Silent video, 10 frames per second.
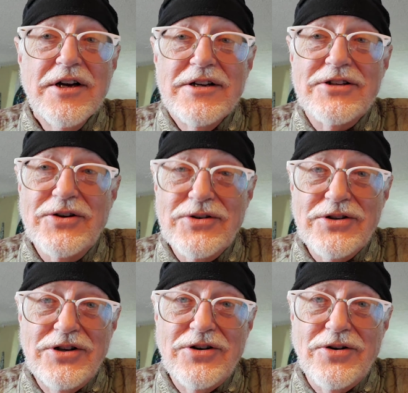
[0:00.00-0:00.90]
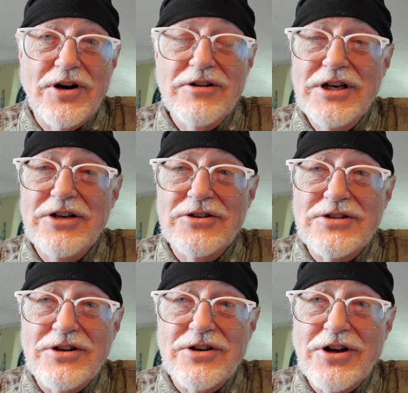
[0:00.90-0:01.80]
So you know our
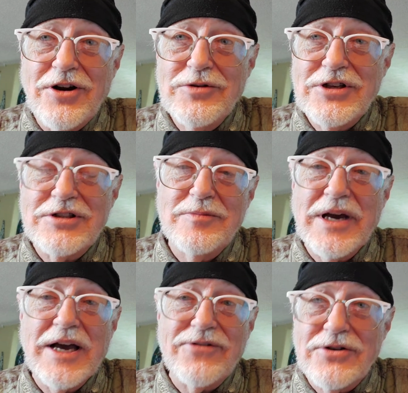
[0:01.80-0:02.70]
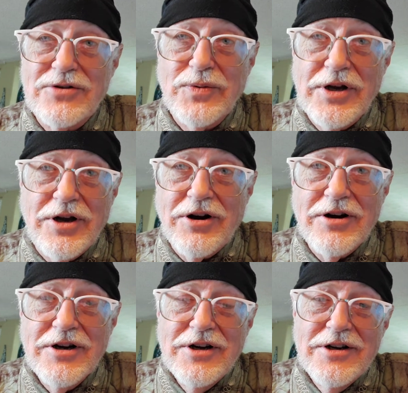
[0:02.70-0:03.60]
leaders are, are just as baffled as we are.
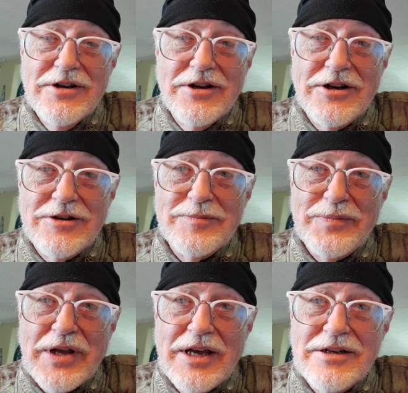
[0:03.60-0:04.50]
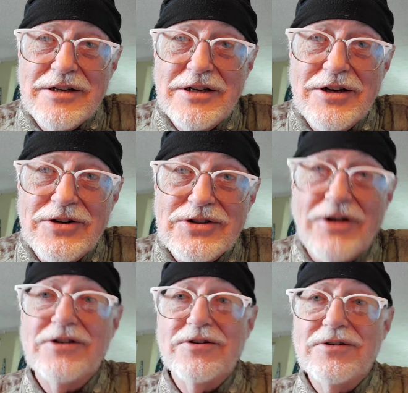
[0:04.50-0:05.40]
Um, and you know, it's
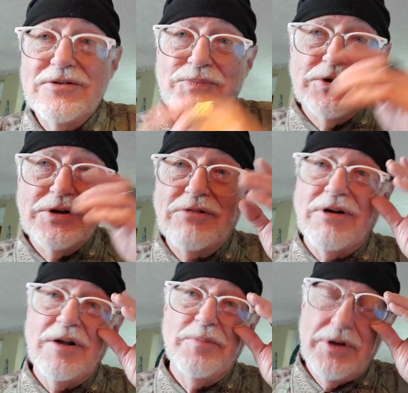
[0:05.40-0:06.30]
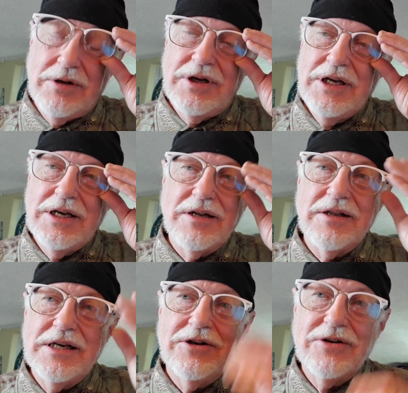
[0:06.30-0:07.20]
hard to put credibility in a
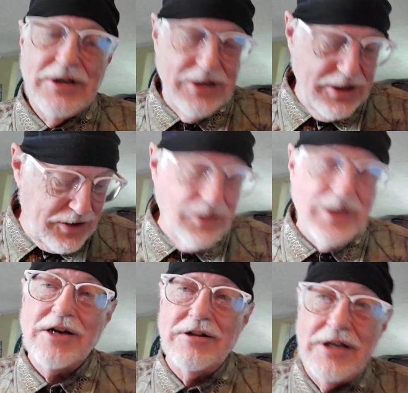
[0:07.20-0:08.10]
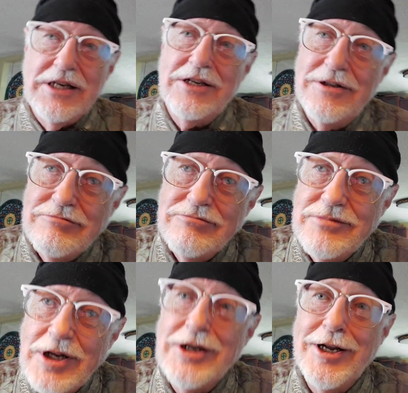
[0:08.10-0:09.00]
leader that doesn't know how to lead,
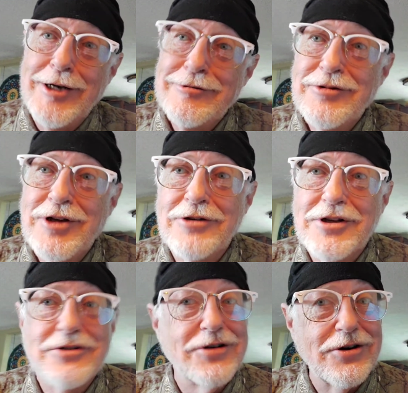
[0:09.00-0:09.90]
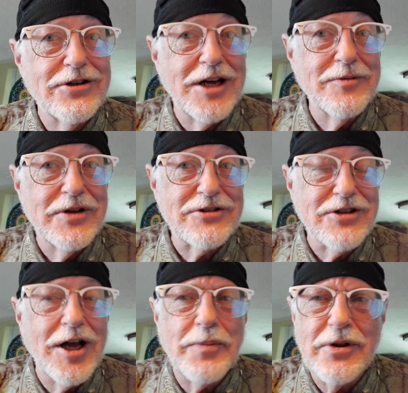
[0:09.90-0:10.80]
isn't it? Yeah, it's hard time. Let's
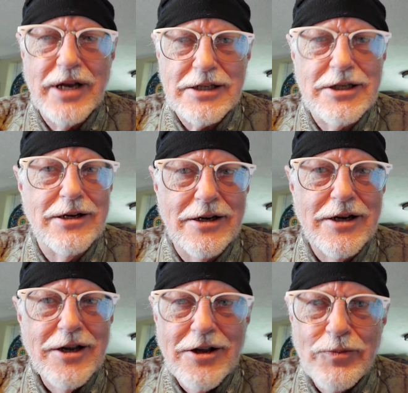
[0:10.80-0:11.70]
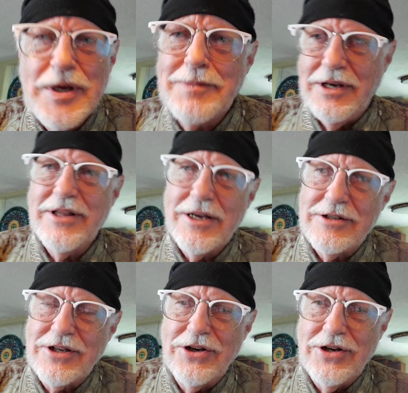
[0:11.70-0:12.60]
stop electing. Maybe
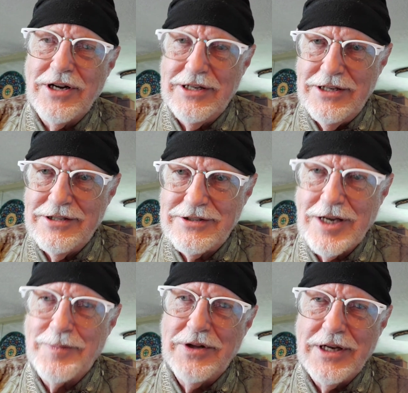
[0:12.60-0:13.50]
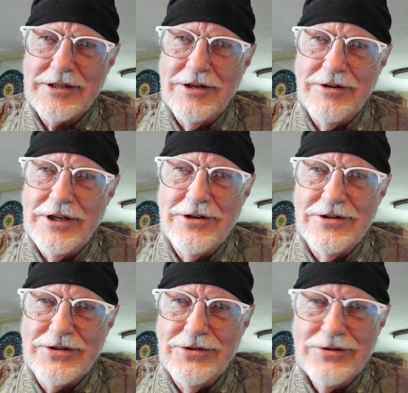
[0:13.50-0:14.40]
that's a good idea. Stop electing
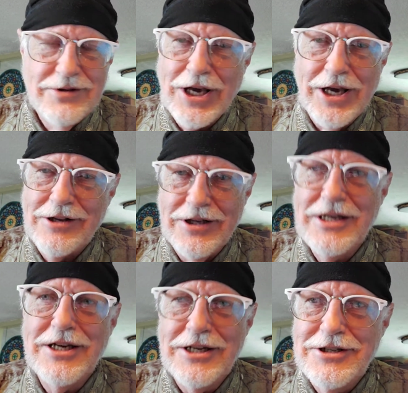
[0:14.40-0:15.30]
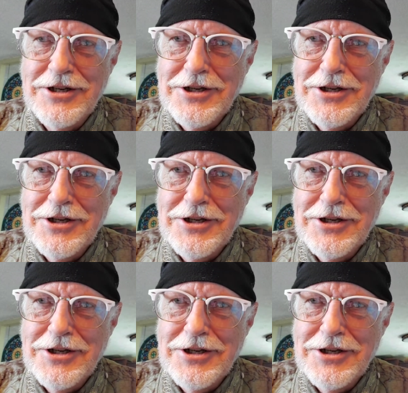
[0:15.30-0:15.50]
leaders who can't lead.